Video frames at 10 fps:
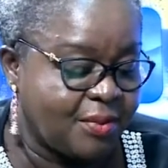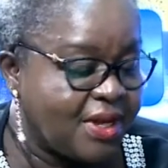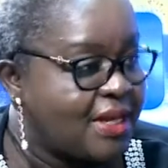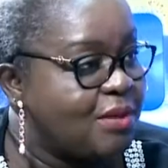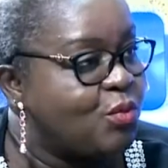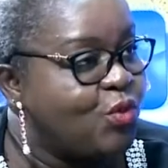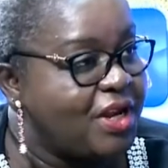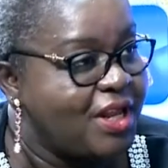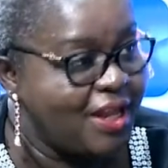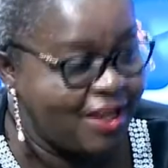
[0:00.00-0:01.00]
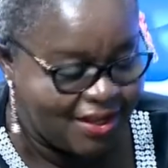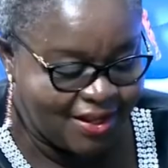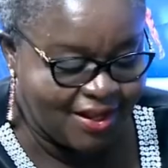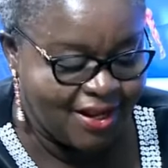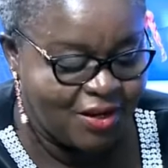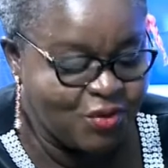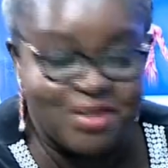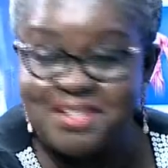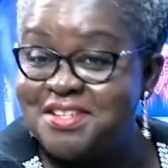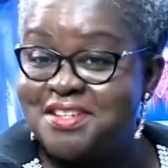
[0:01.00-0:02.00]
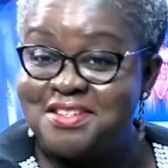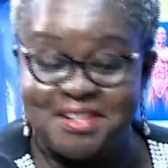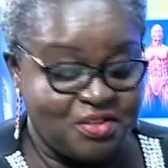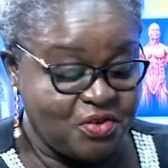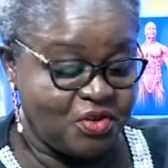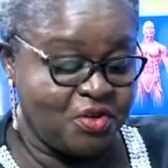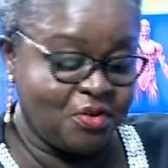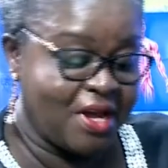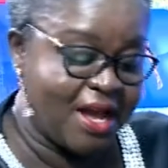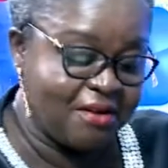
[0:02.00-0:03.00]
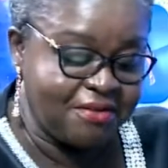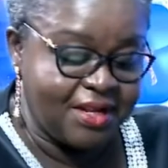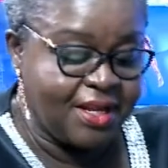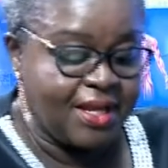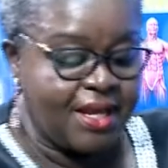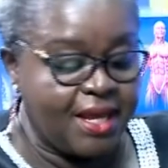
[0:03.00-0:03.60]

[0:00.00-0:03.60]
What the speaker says: Madam Winnie any questions that you have